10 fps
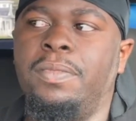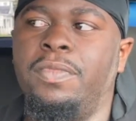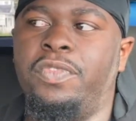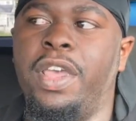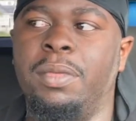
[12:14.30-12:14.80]

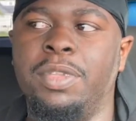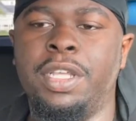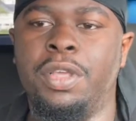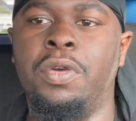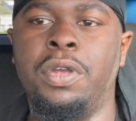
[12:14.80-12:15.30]

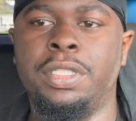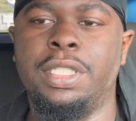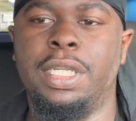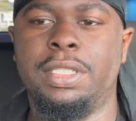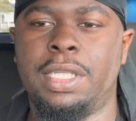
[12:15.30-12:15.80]
family
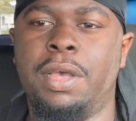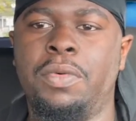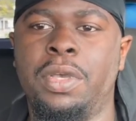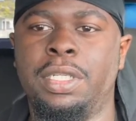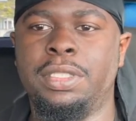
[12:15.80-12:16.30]
oriented as I
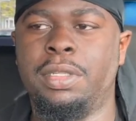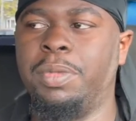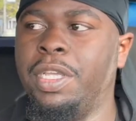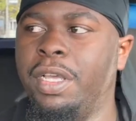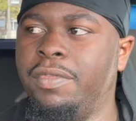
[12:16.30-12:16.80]
want us to
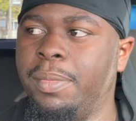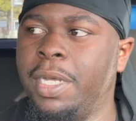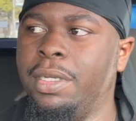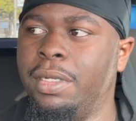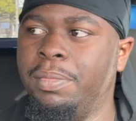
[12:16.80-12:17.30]
be,
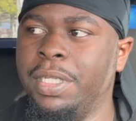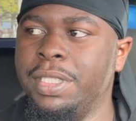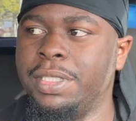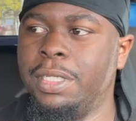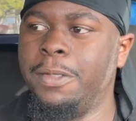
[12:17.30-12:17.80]
everybody to be.
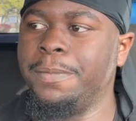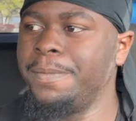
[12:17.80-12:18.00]
So